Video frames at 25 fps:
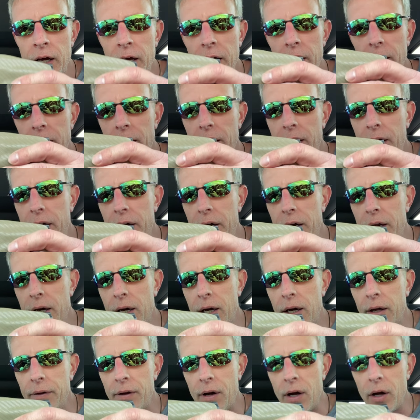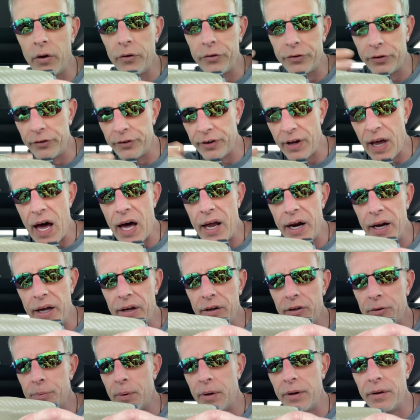And uh, the holster is
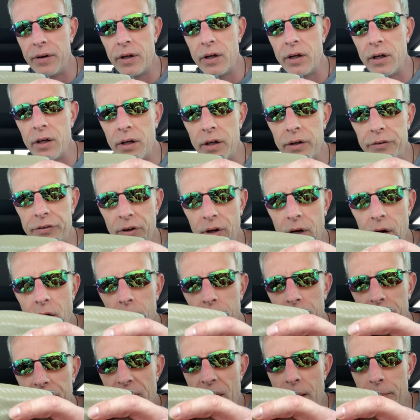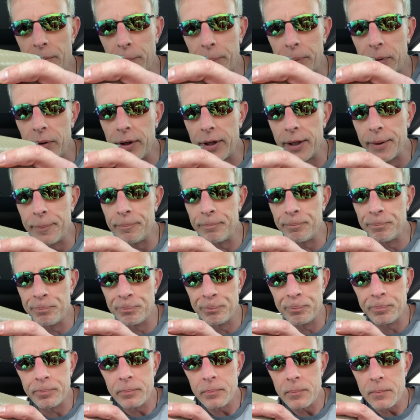Kydex, but the, it's a carbon fiber print.
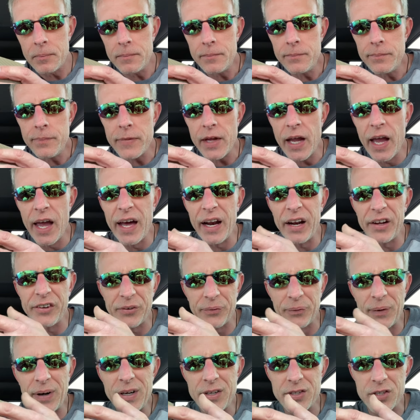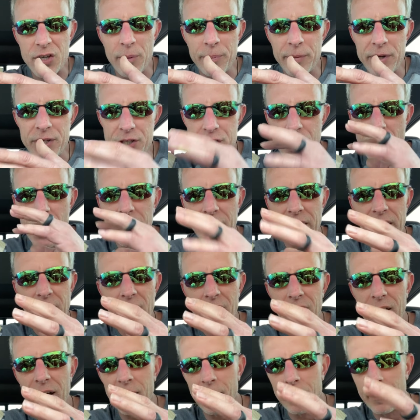And I was afraid it was going to be shiny. I
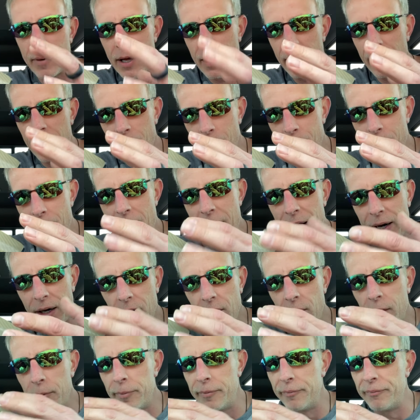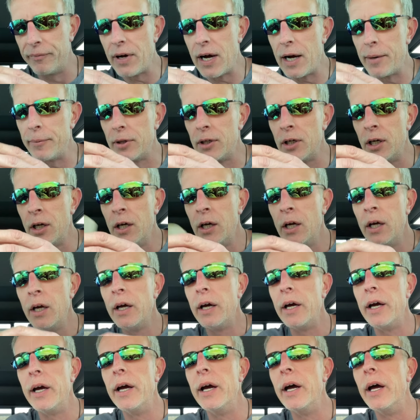like I like matte carbon fiber
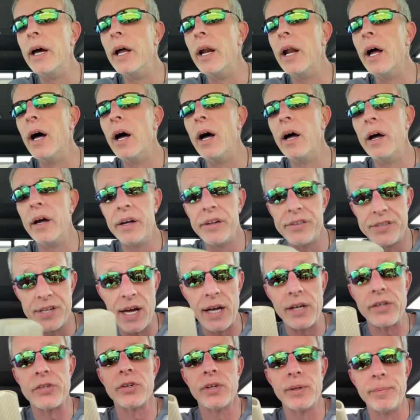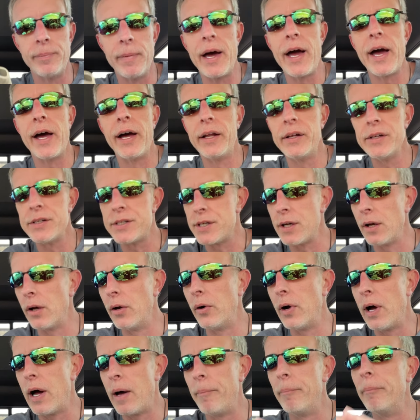and uh, it's actually matte.
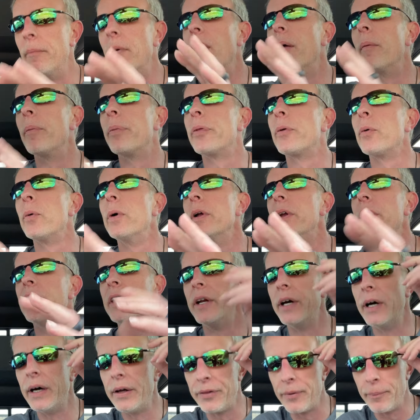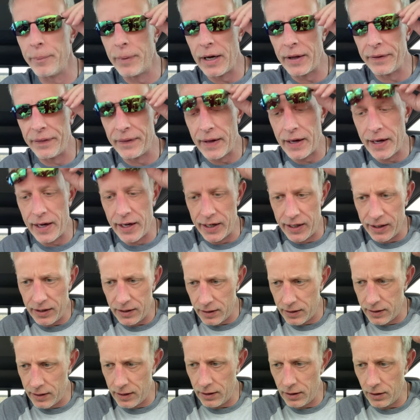So I'm, I'm thrilled to death about that. It,
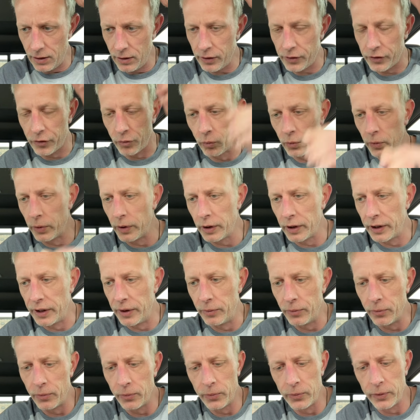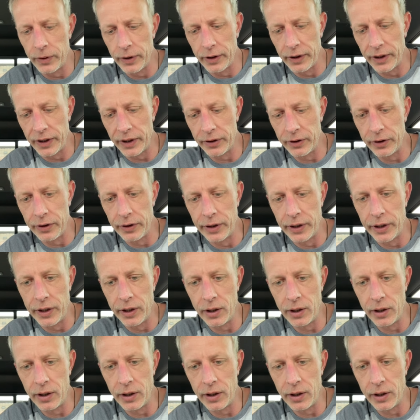it looks really, really good.